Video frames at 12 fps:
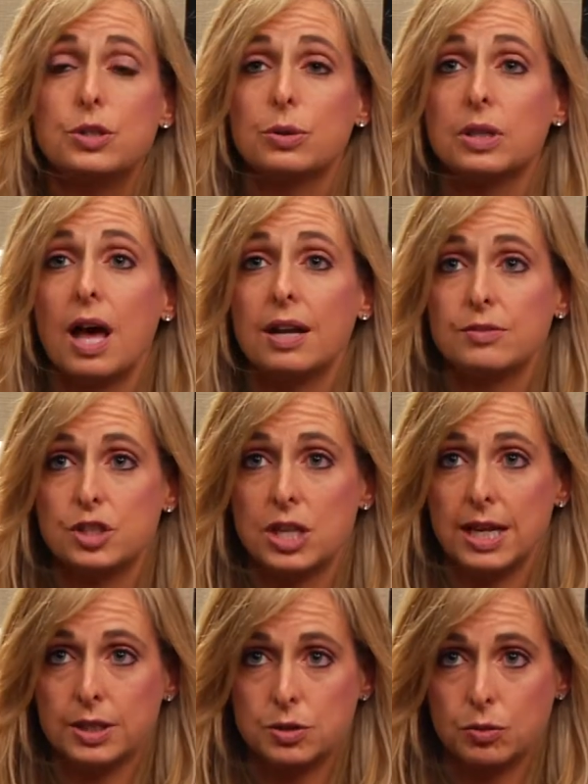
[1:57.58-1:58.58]
do a lot of
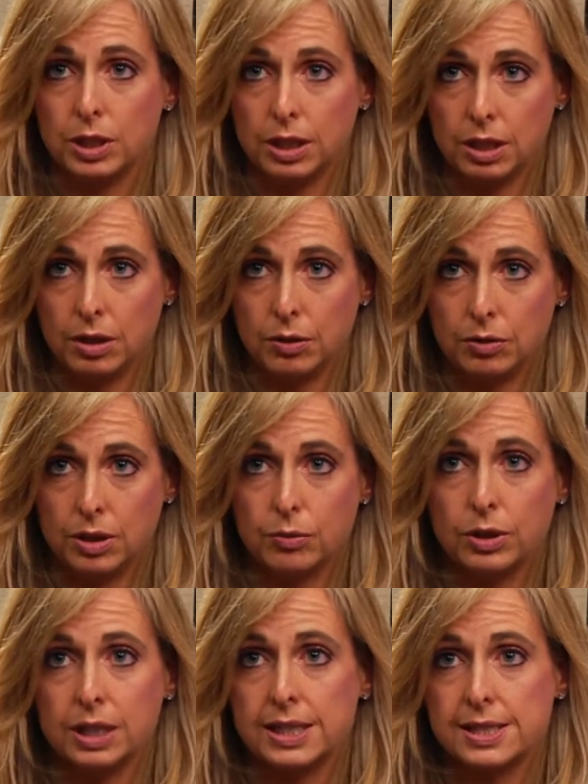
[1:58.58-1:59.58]
genetic screening here that
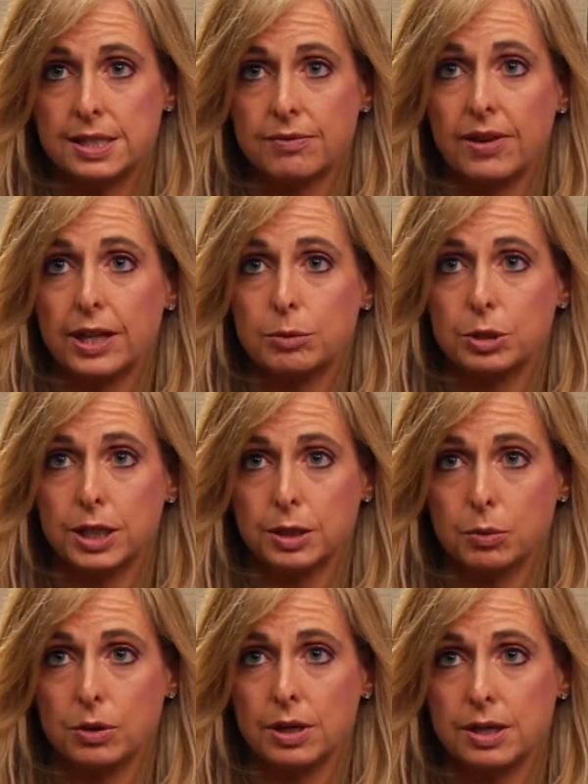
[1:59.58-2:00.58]
really isn't available
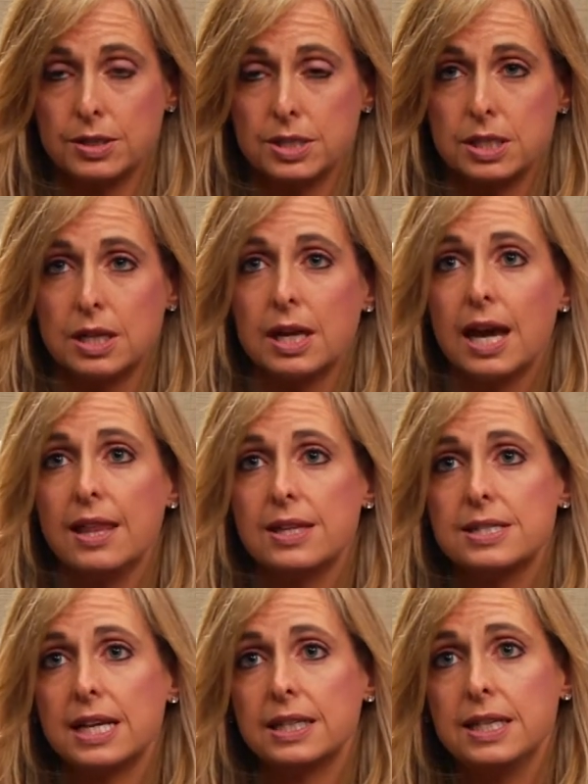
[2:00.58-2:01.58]
anywhere else. And the
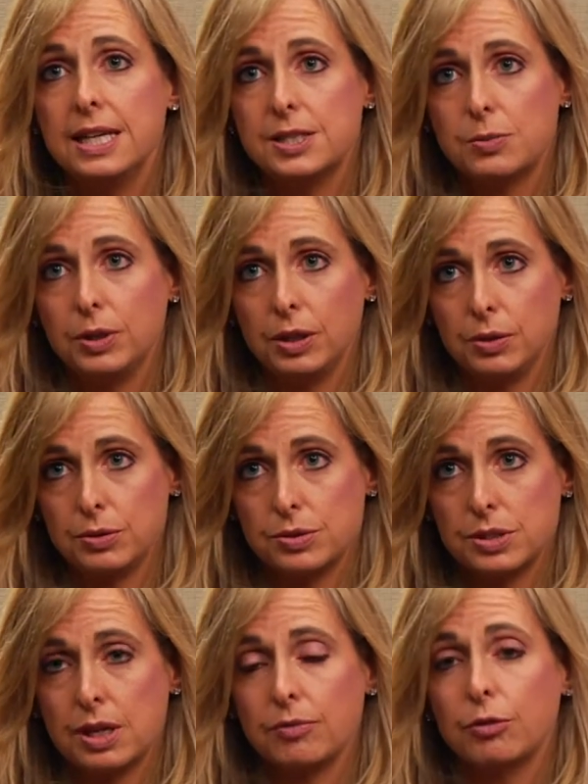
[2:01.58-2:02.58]
techniques we
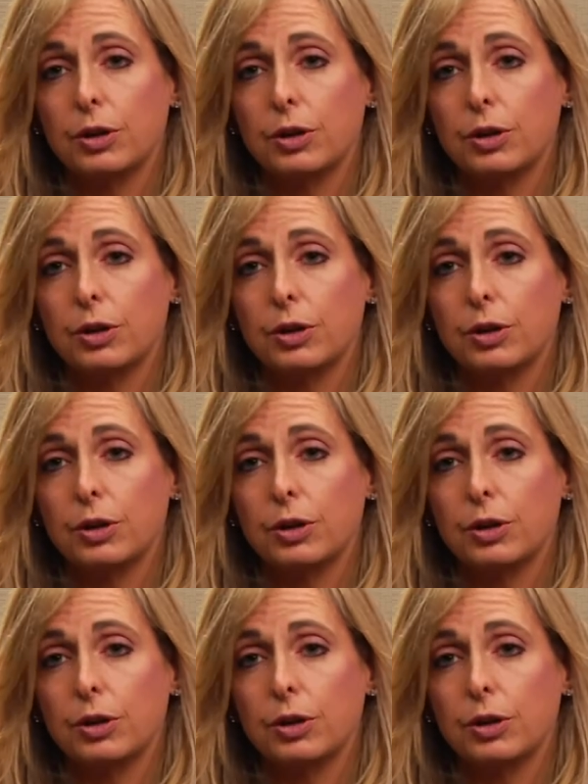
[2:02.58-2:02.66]
use have